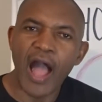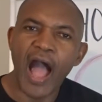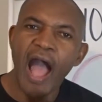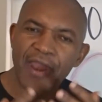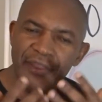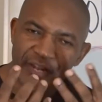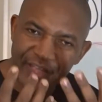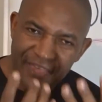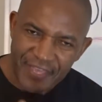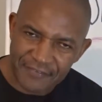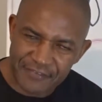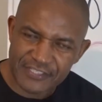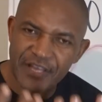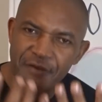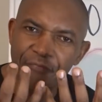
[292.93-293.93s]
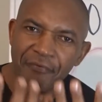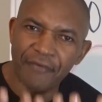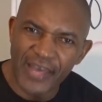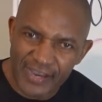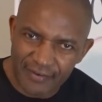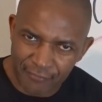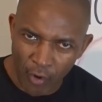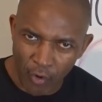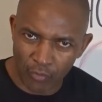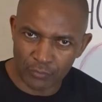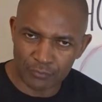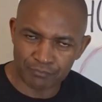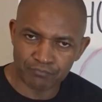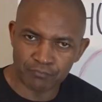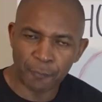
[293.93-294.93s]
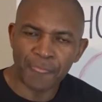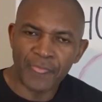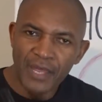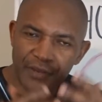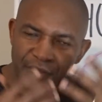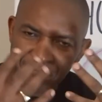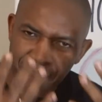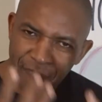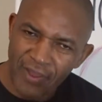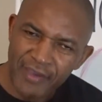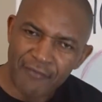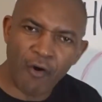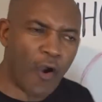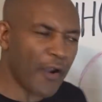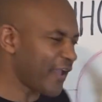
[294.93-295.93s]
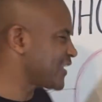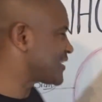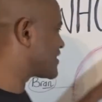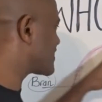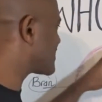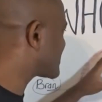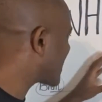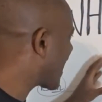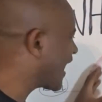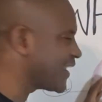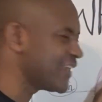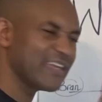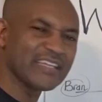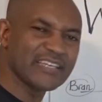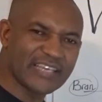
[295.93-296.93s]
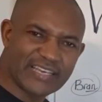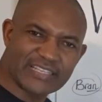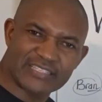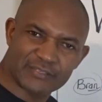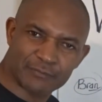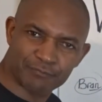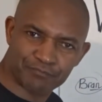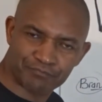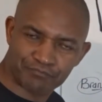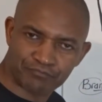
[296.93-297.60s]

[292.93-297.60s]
And it gives the flavor. The flavor is steady in it.